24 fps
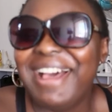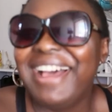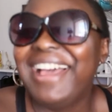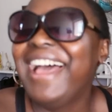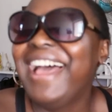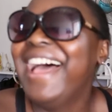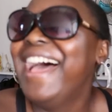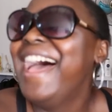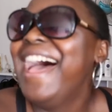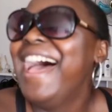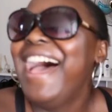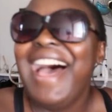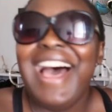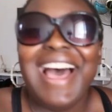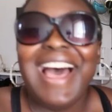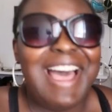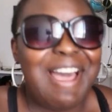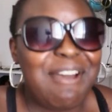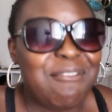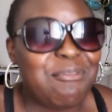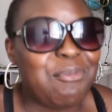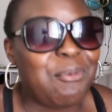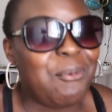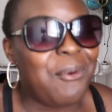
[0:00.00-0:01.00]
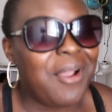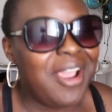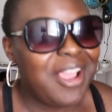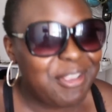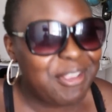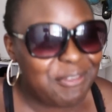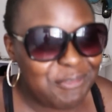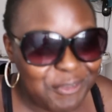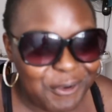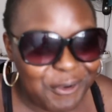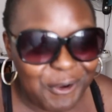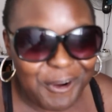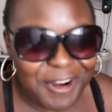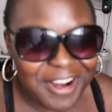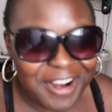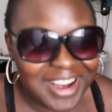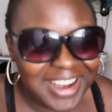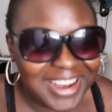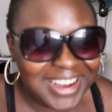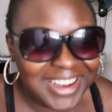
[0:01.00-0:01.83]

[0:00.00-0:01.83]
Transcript: i, I have worked for